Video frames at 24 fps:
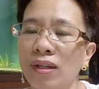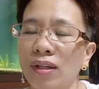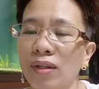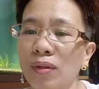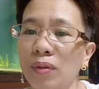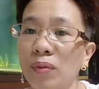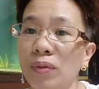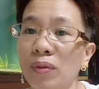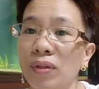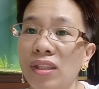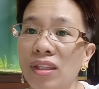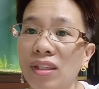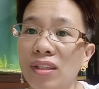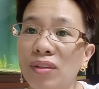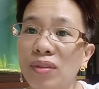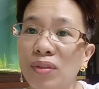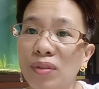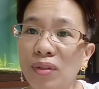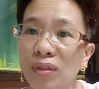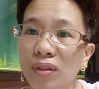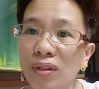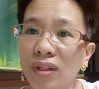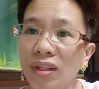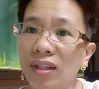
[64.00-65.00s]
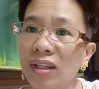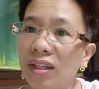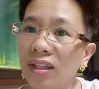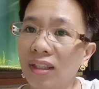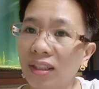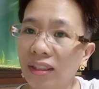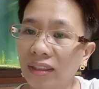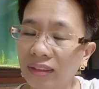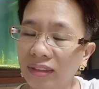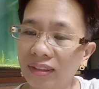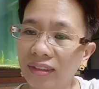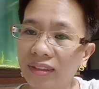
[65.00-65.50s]
we need to
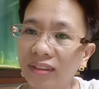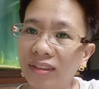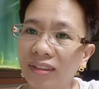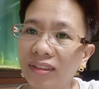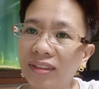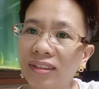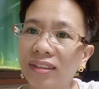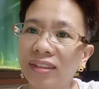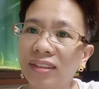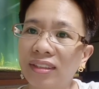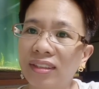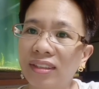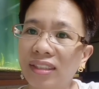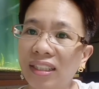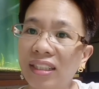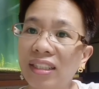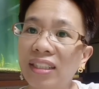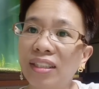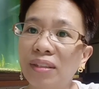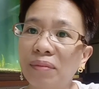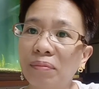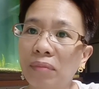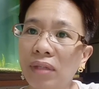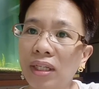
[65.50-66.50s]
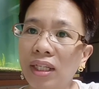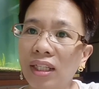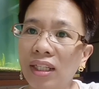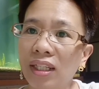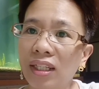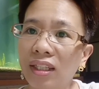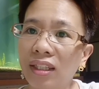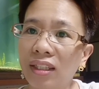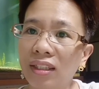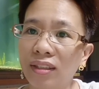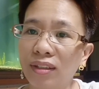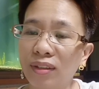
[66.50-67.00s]
earn
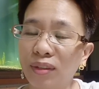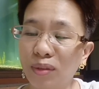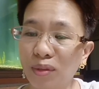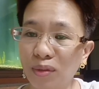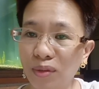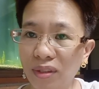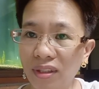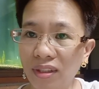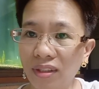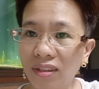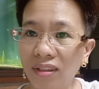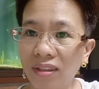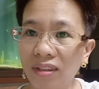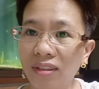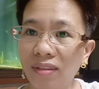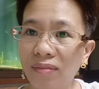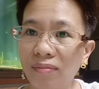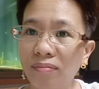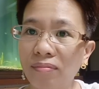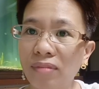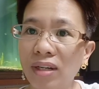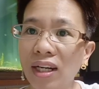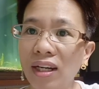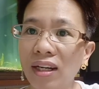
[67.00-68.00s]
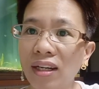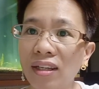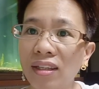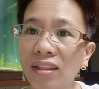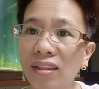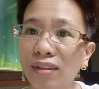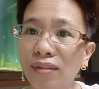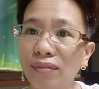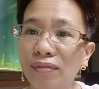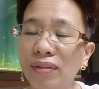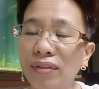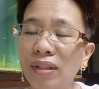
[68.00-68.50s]
money to send back
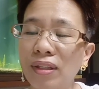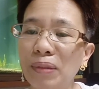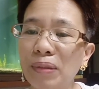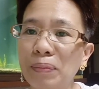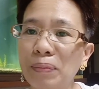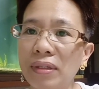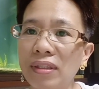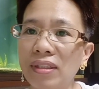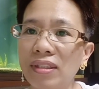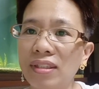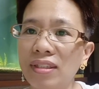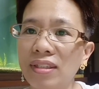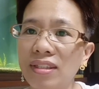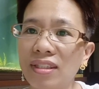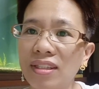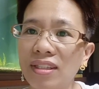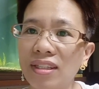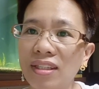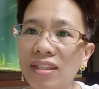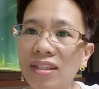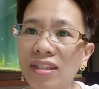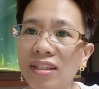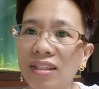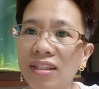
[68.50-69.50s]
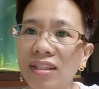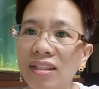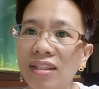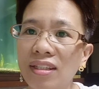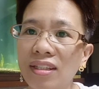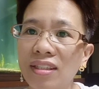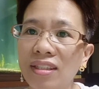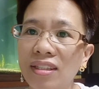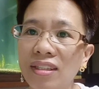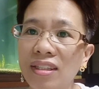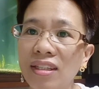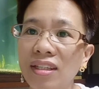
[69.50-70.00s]
in the Philippines.
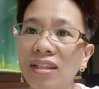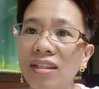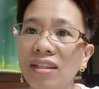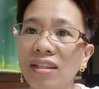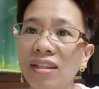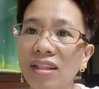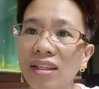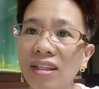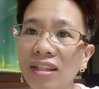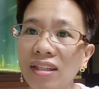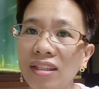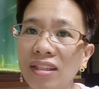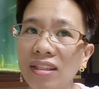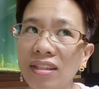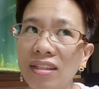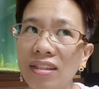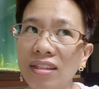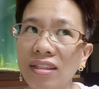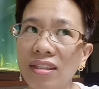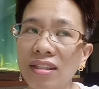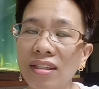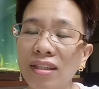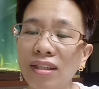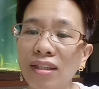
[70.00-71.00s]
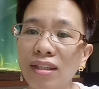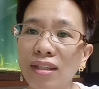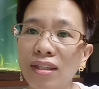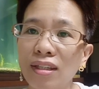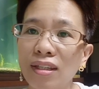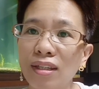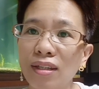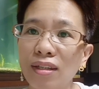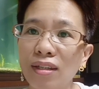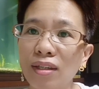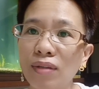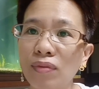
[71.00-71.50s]
Second is
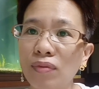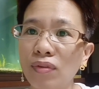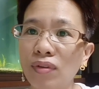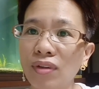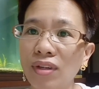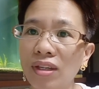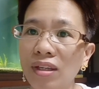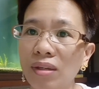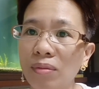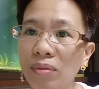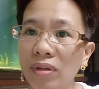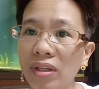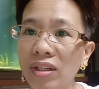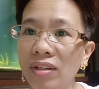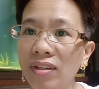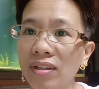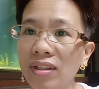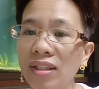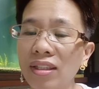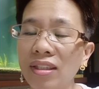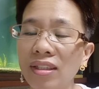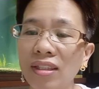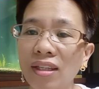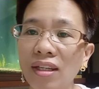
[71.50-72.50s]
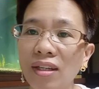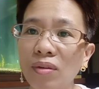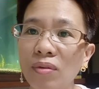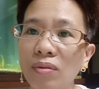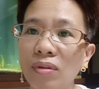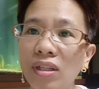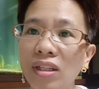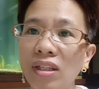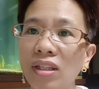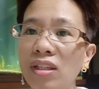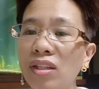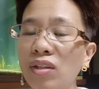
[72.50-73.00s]
if you came here in
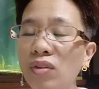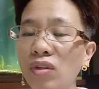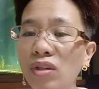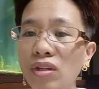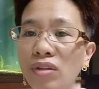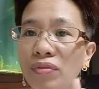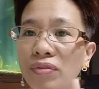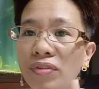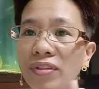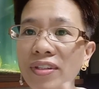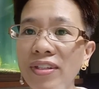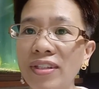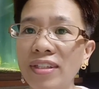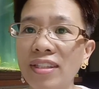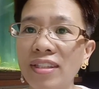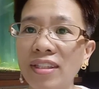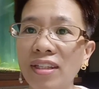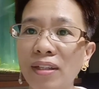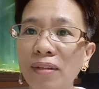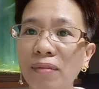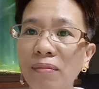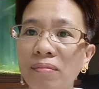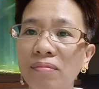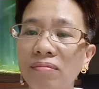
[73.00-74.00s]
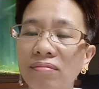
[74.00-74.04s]
Taiwan and your first time